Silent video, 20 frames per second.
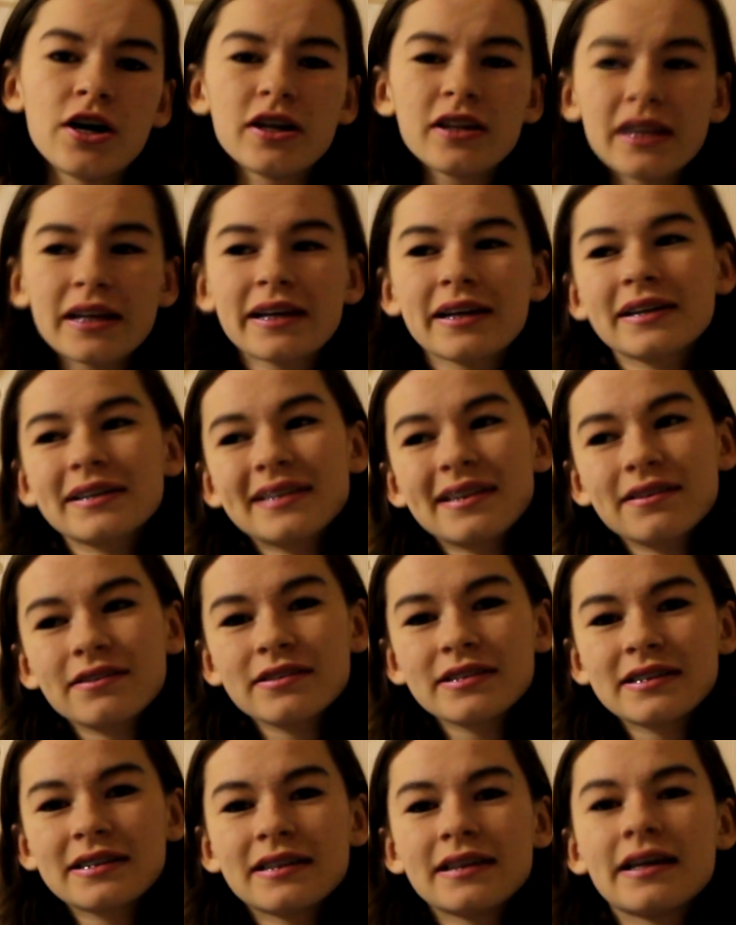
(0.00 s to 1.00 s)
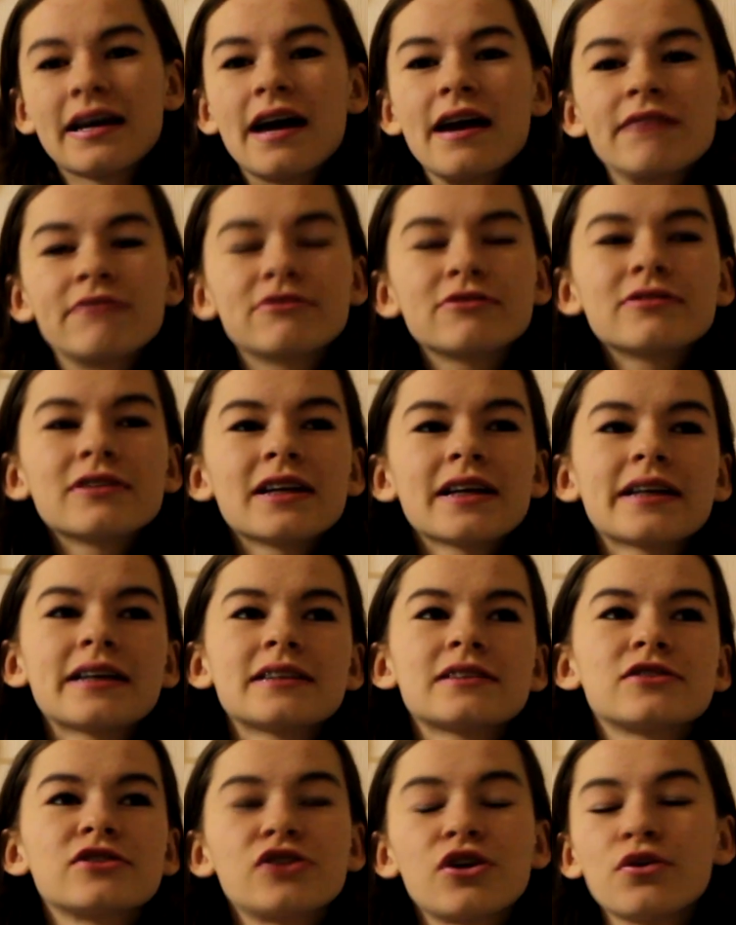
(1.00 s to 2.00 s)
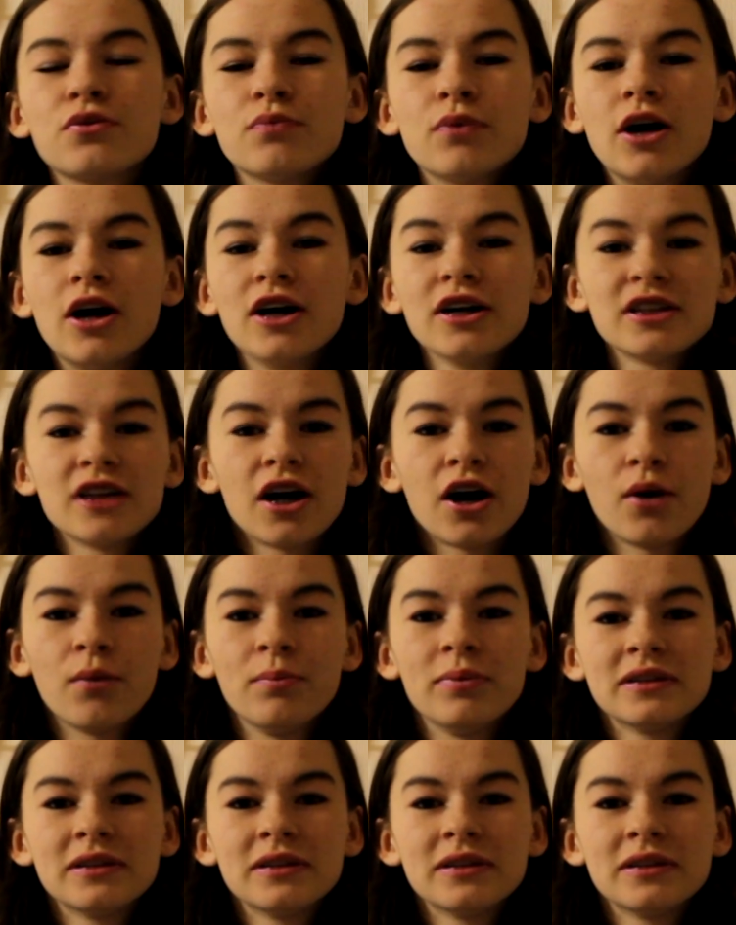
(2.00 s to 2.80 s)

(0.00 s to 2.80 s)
Like, seriously, everyone like gets so worked up.